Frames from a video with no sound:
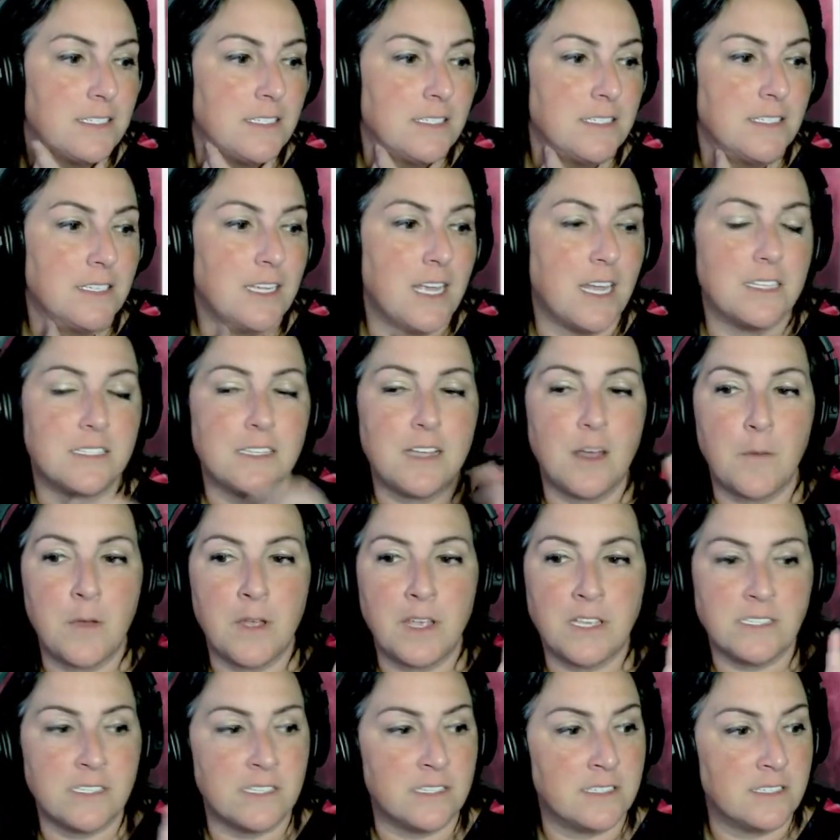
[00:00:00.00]
Yeah, Tom
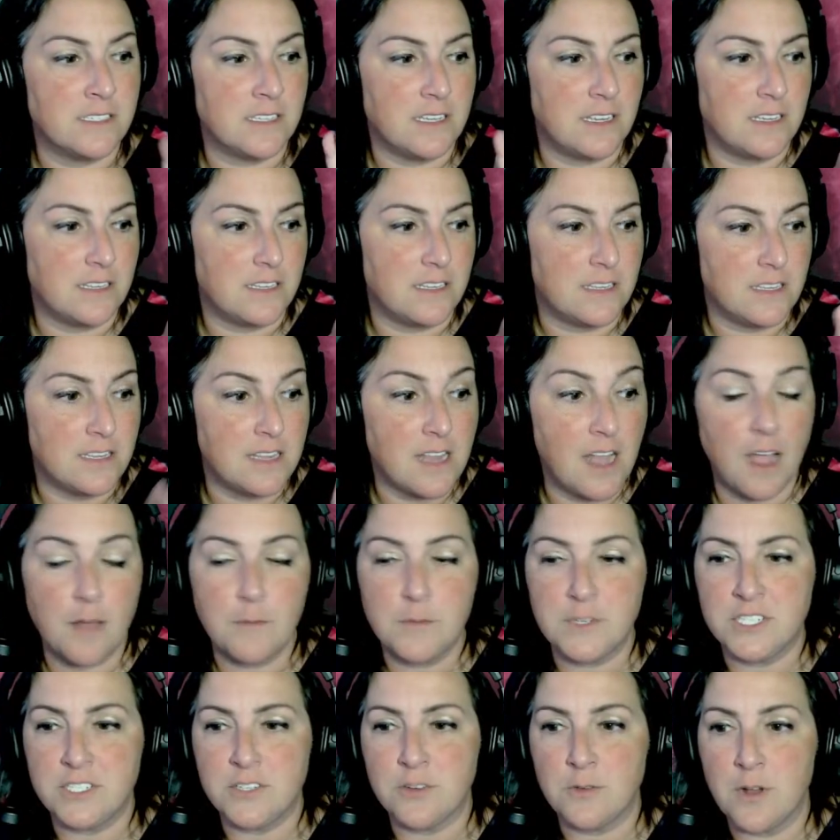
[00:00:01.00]
Hanks is not
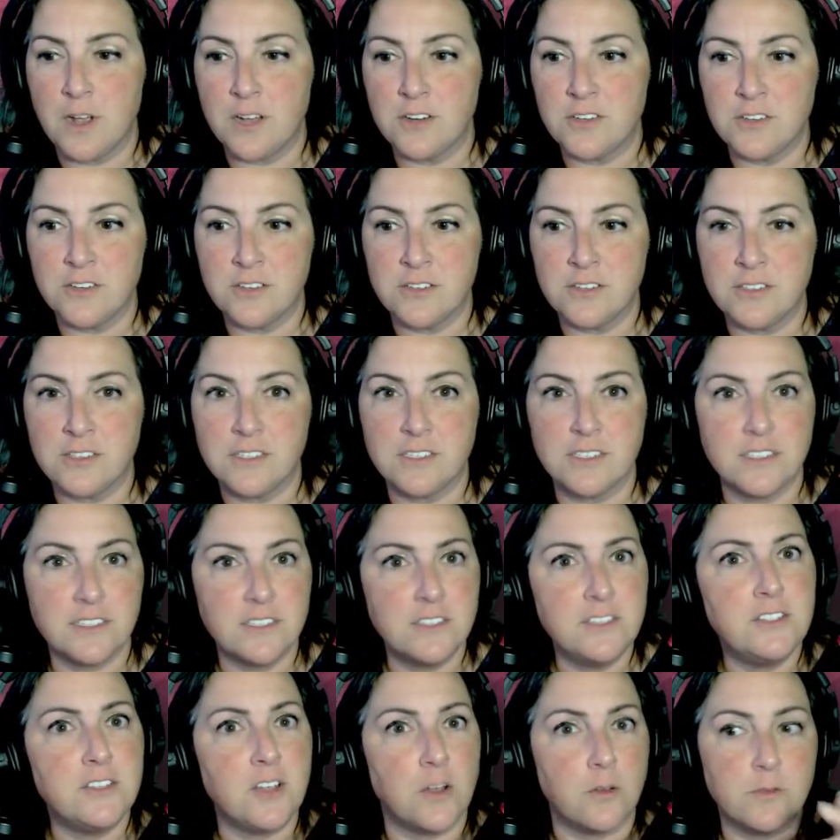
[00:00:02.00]
Mr. Rogers.
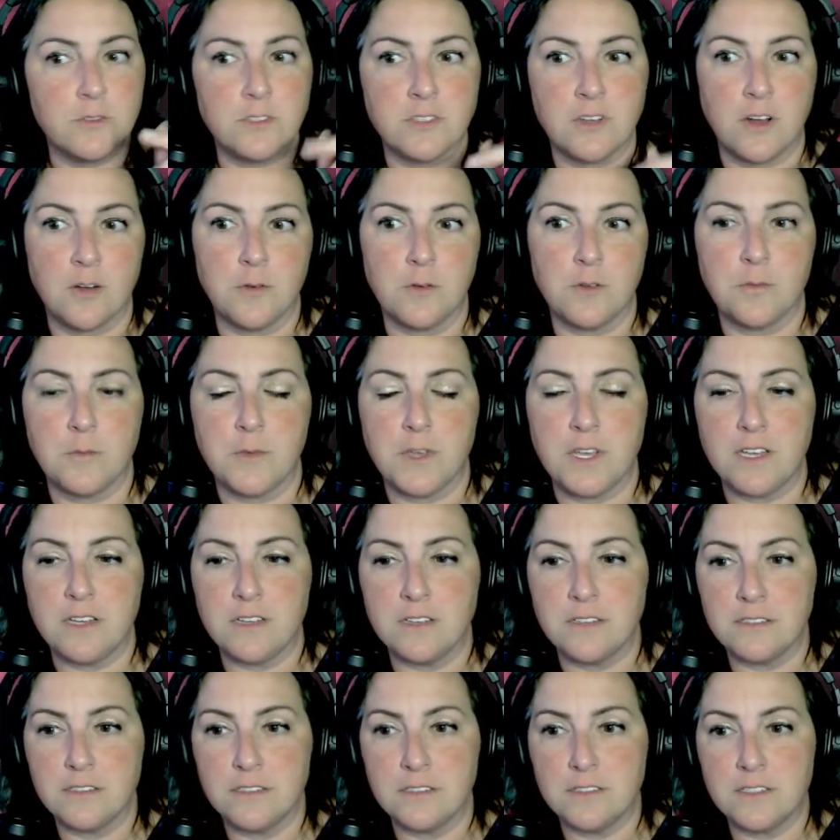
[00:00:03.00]
Don't start with me.
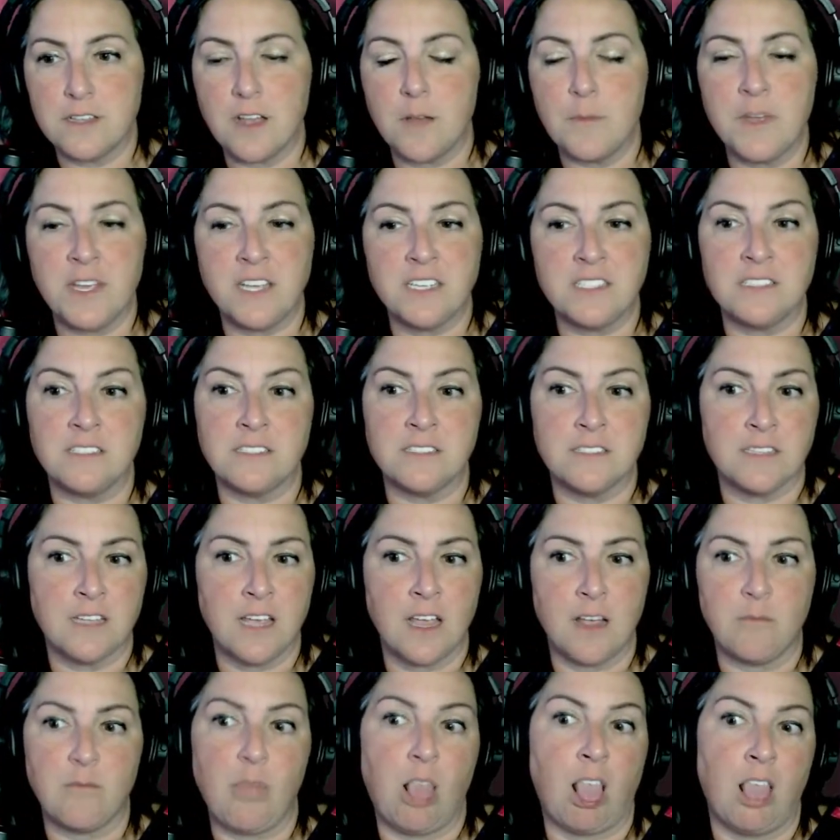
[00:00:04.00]
Tom Hanks is like,
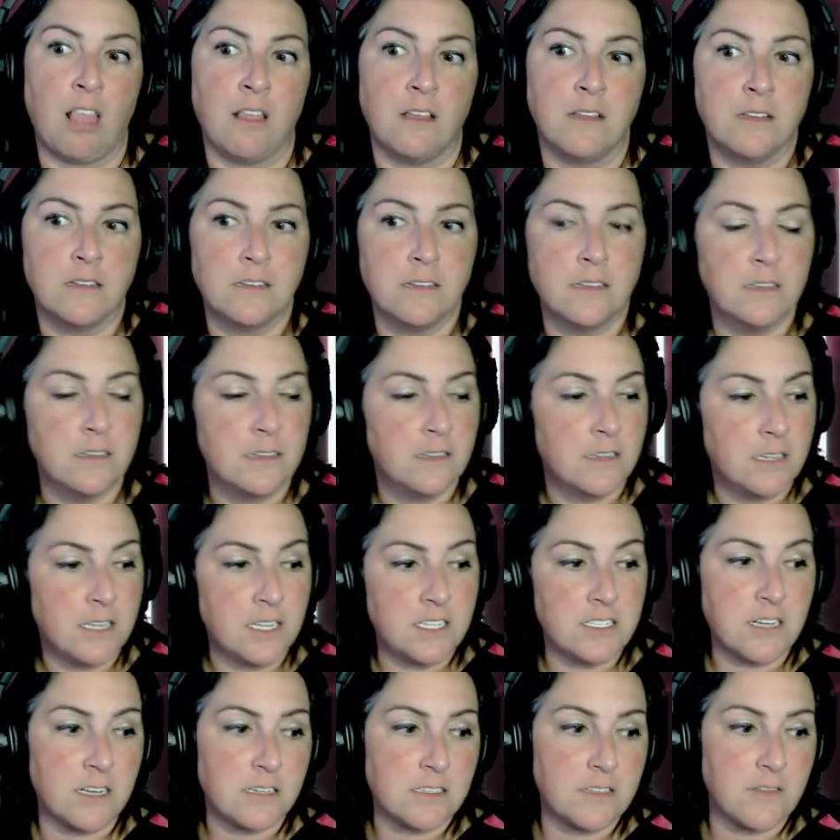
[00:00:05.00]
he
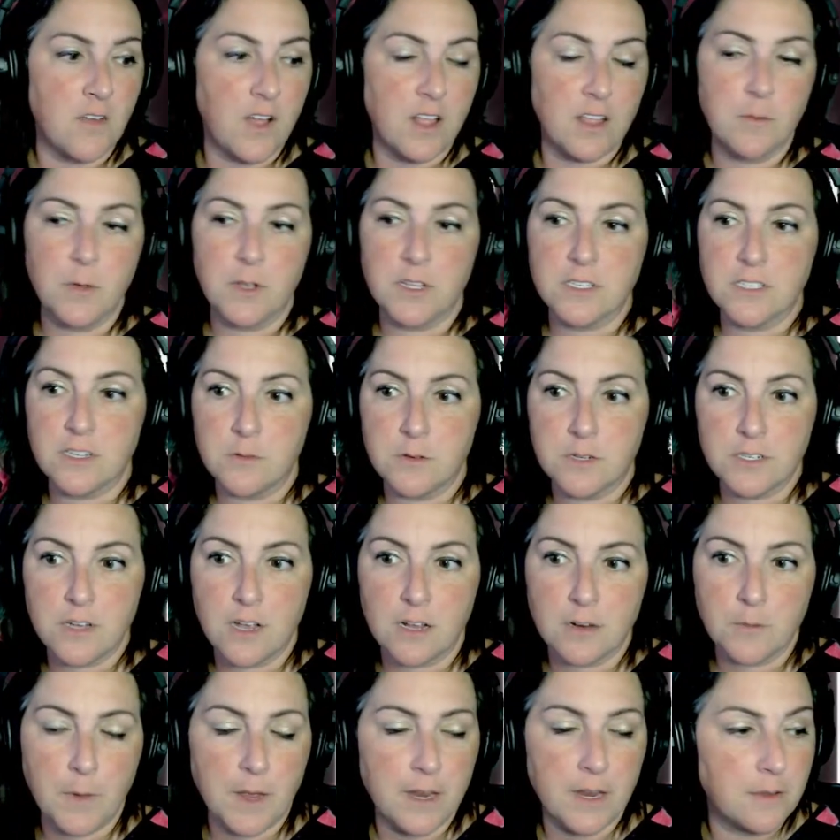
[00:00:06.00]
talks to volleyball, so I don't want to talk
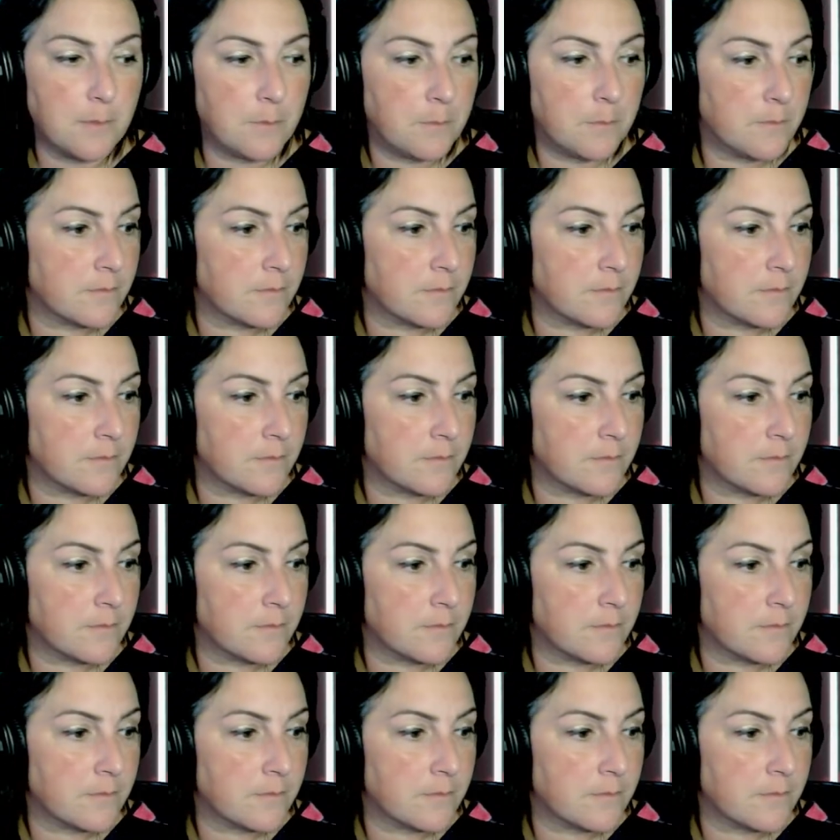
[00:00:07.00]
about him.